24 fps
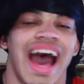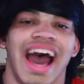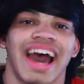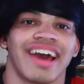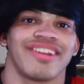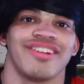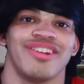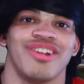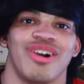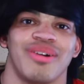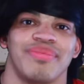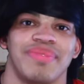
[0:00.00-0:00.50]
I
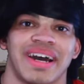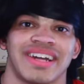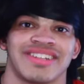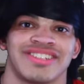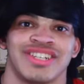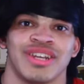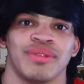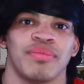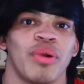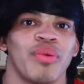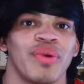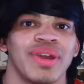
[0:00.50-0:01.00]
don't know about
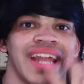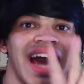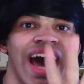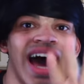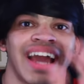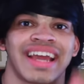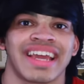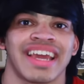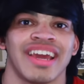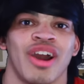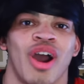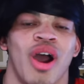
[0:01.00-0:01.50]
you, but when
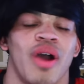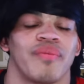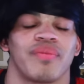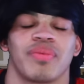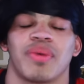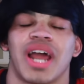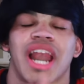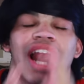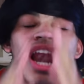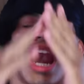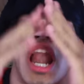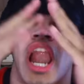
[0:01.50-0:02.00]
I get home
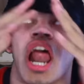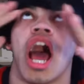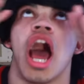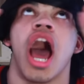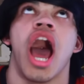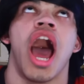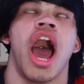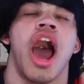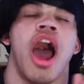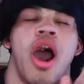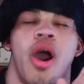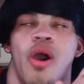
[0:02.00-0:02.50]

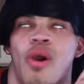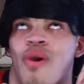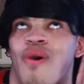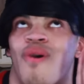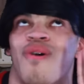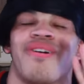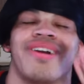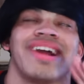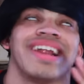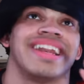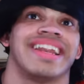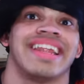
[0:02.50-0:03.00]

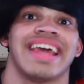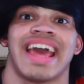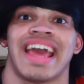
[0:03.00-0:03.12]
alone,